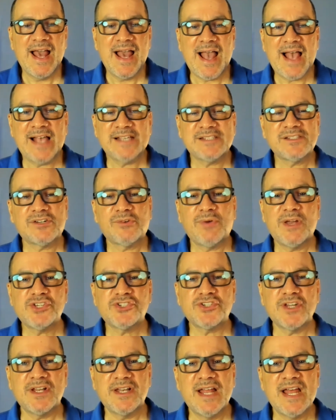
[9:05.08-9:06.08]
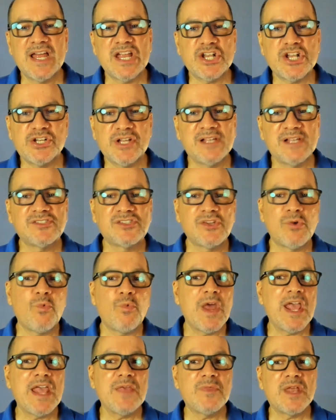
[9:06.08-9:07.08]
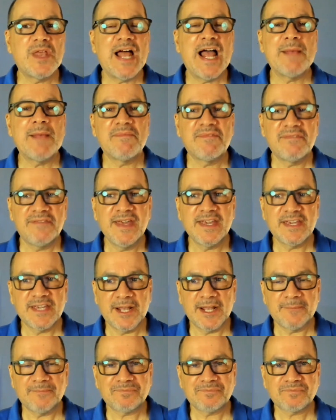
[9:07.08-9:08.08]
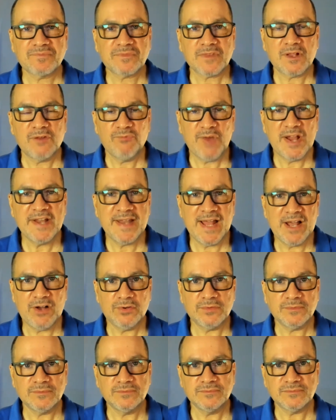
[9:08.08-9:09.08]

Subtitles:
ask the question, does the way that I'm thinking right now